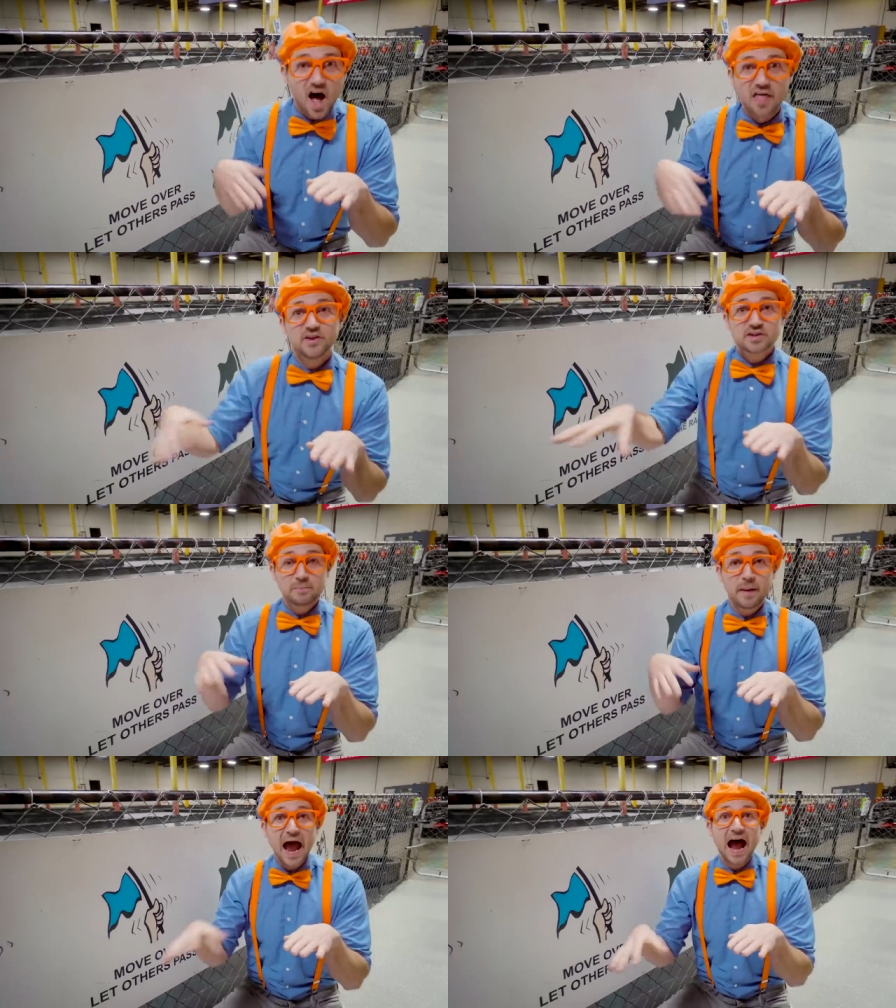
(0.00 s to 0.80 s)
others
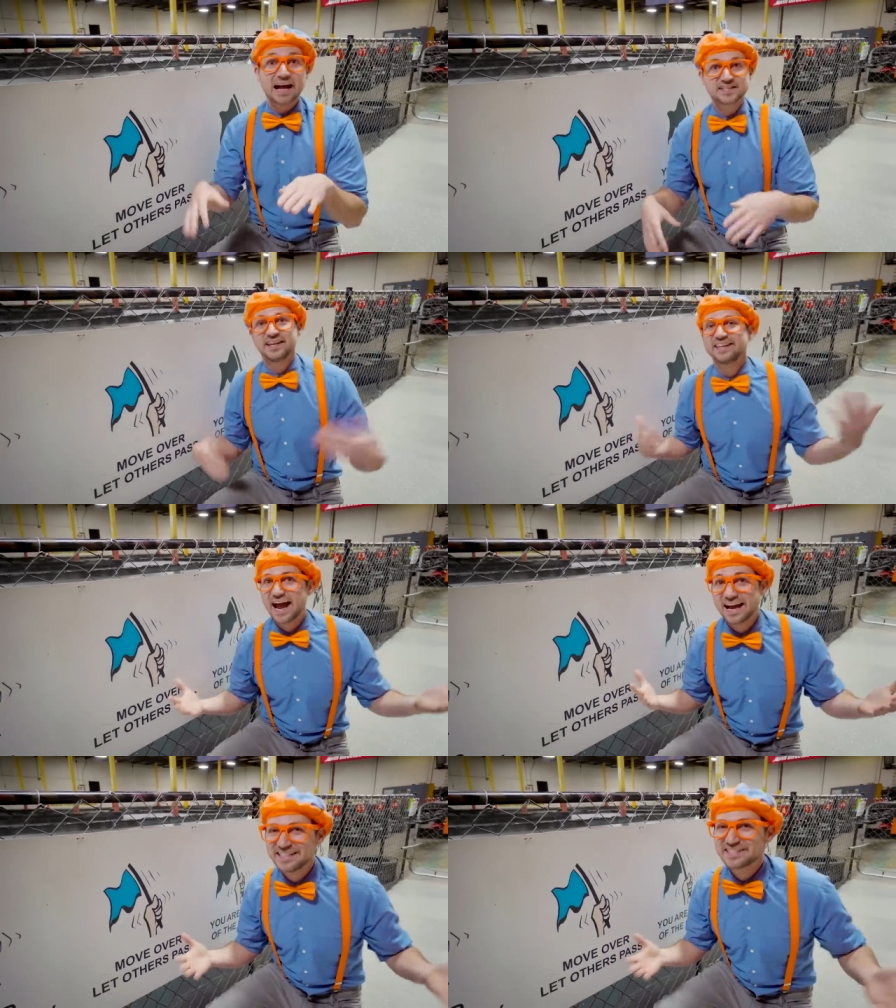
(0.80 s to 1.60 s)
pass.
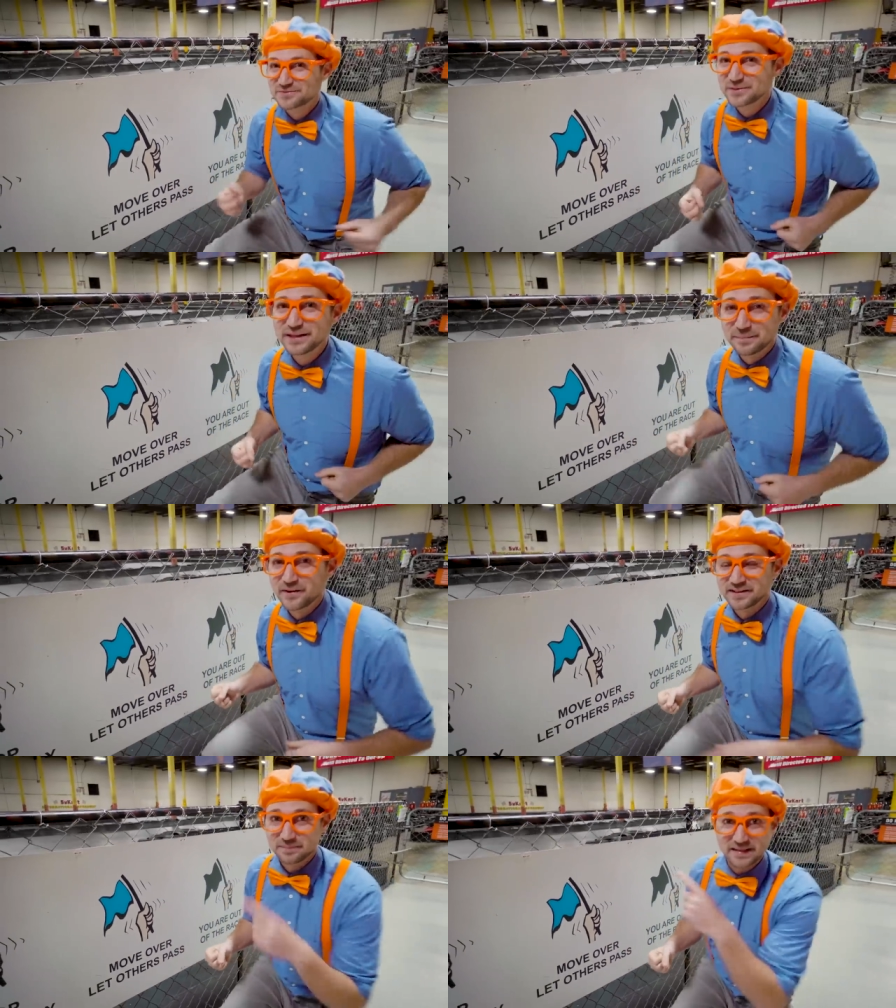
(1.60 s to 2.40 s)
Yeah, it's really
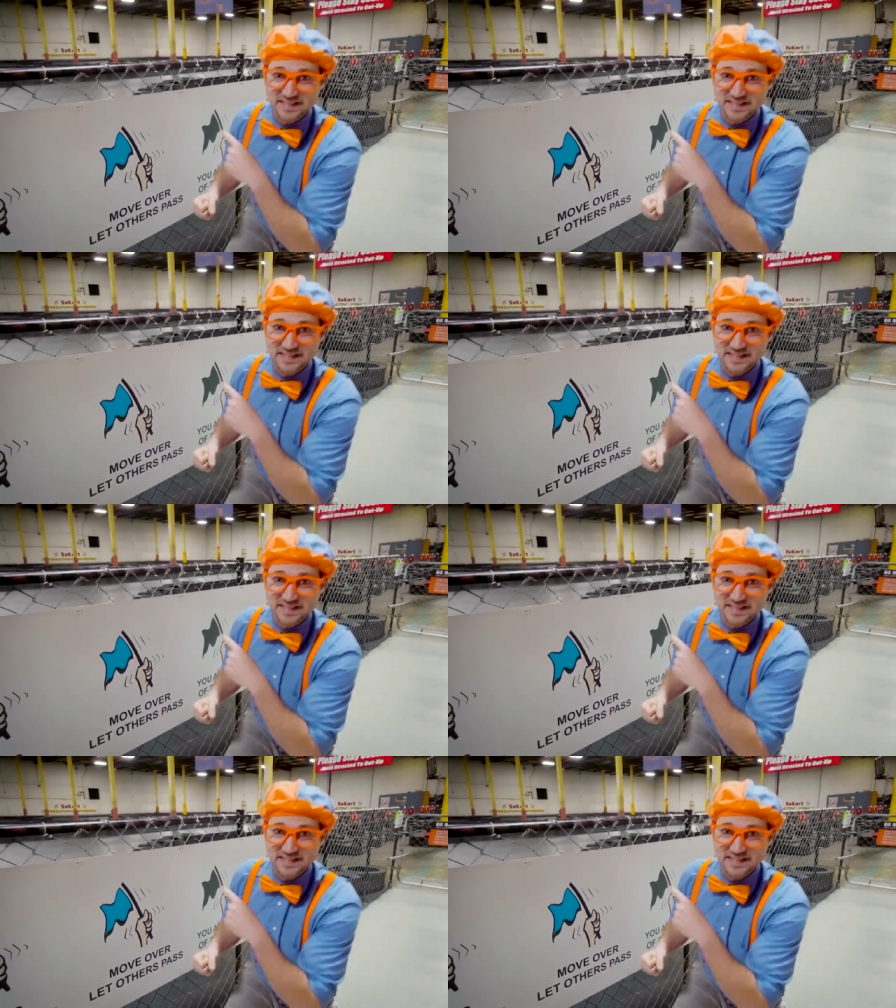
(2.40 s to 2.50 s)
important to be